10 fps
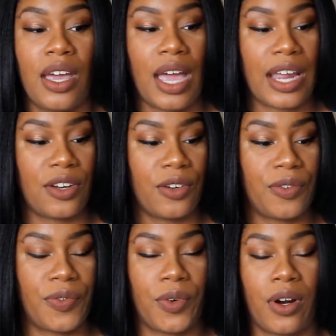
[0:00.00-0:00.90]
I know
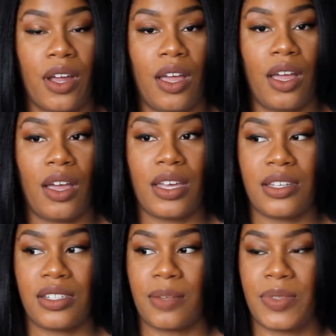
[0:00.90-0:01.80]
for
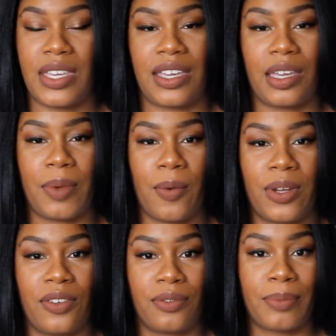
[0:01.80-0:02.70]
us, I'm thinking about
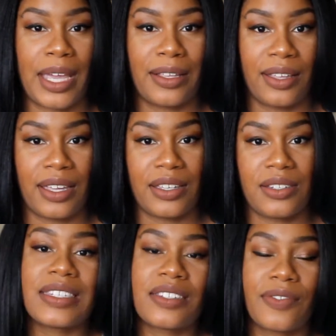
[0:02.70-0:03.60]
one of my
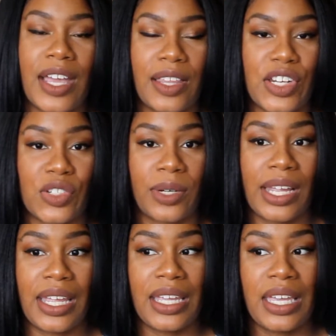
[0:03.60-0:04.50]
clients, Defy
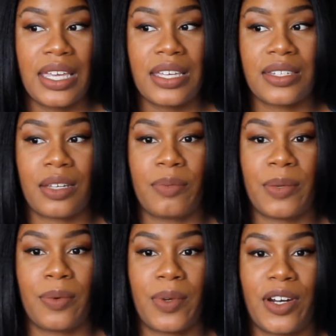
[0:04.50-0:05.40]
Lingerie. Some
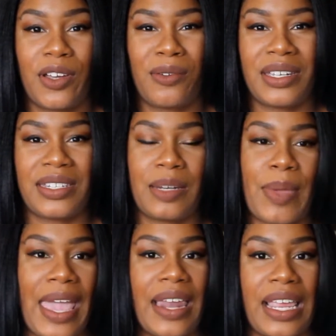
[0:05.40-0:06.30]
people want to know, is it a
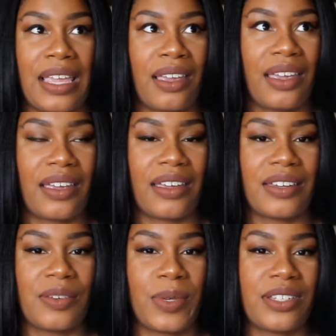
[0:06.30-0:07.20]
panty?
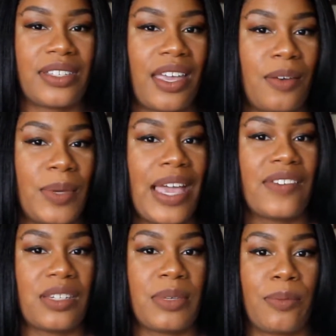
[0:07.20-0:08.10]
And we said we
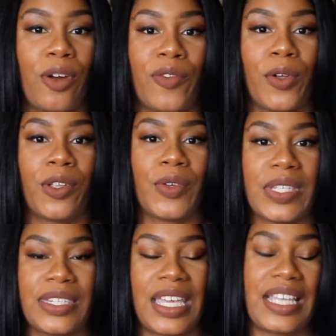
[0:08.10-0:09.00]
have to be more vocal
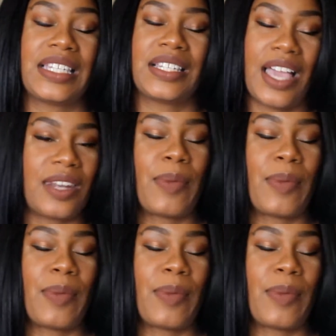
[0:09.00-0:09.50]
and say it's not a